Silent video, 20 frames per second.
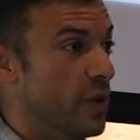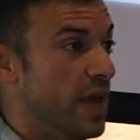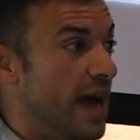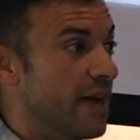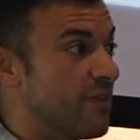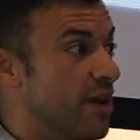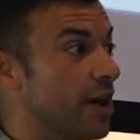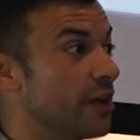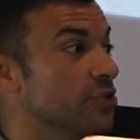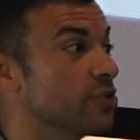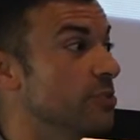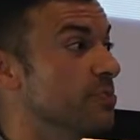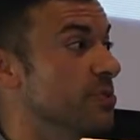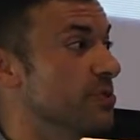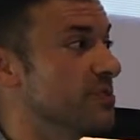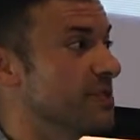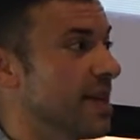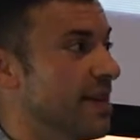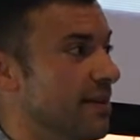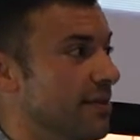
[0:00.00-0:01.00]
we have a
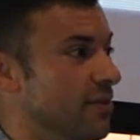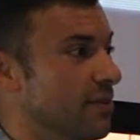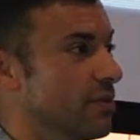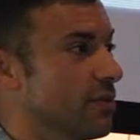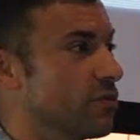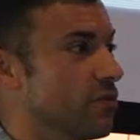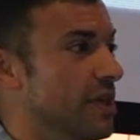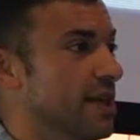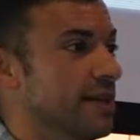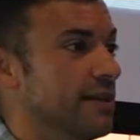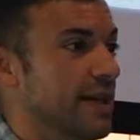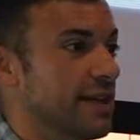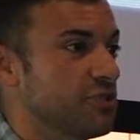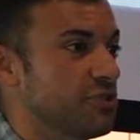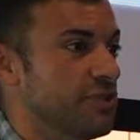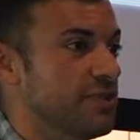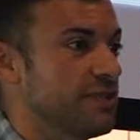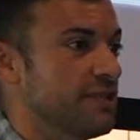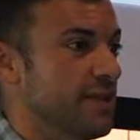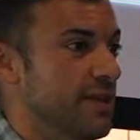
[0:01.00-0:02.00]
100% green
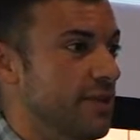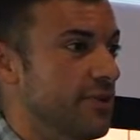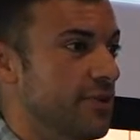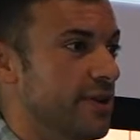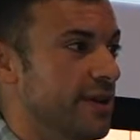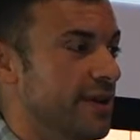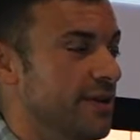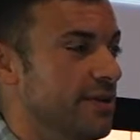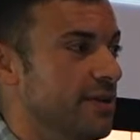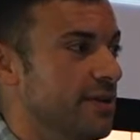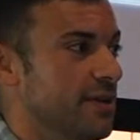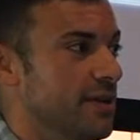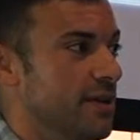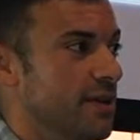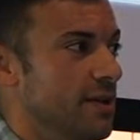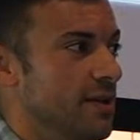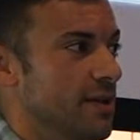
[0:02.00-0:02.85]
electricity grid,